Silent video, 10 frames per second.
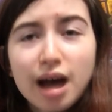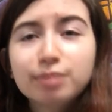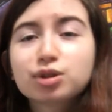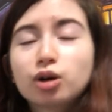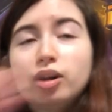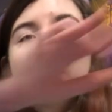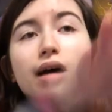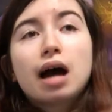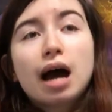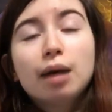I'm
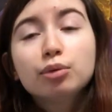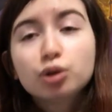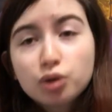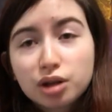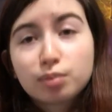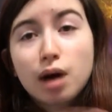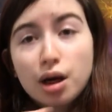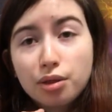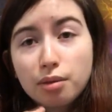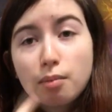sorry, I'm good at
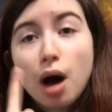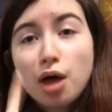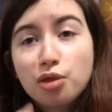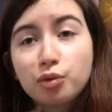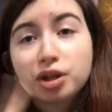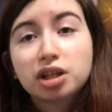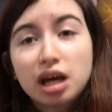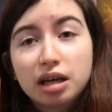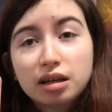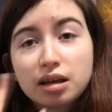math with an
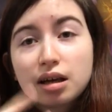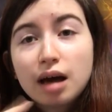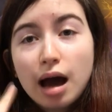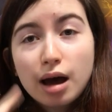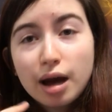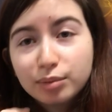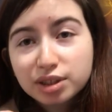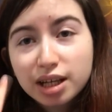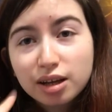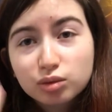A. I'm
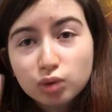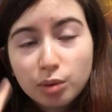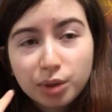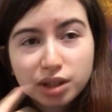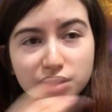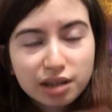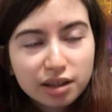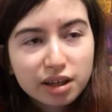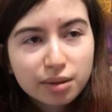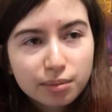saying it wrong because it's
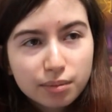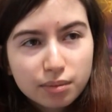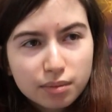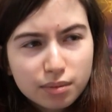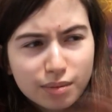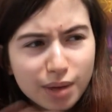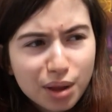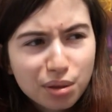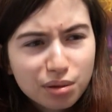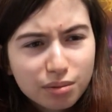technically
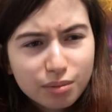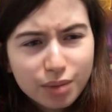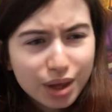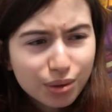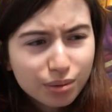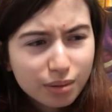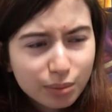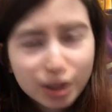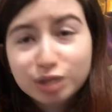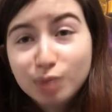math,
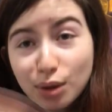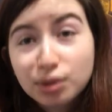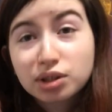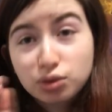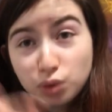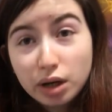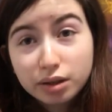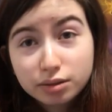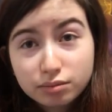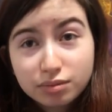because math is a
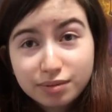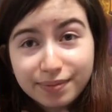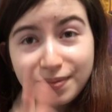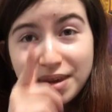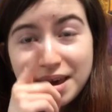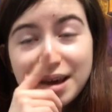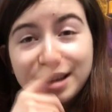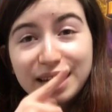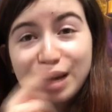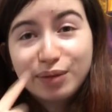drug
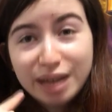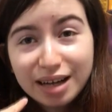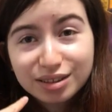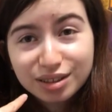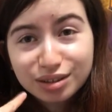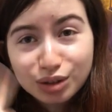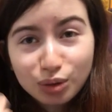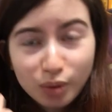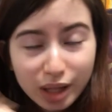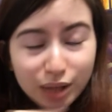and I have an accent,
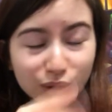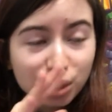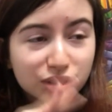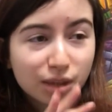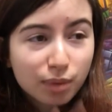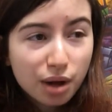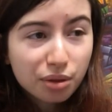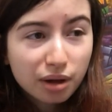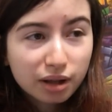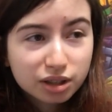so when I try to say
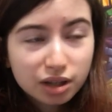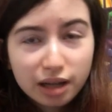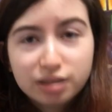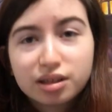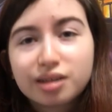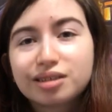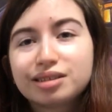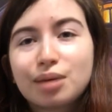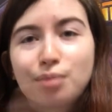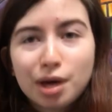math I accidentally
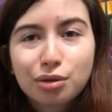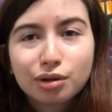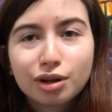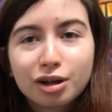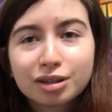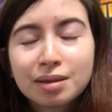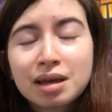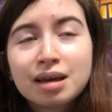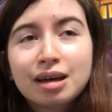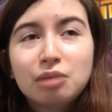say meth a lot
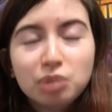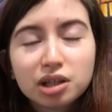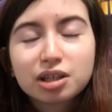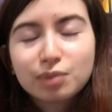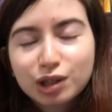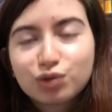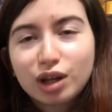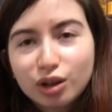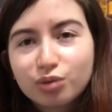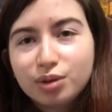and Milky makes
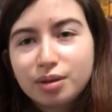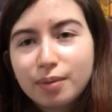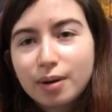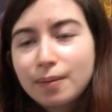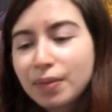fun of me.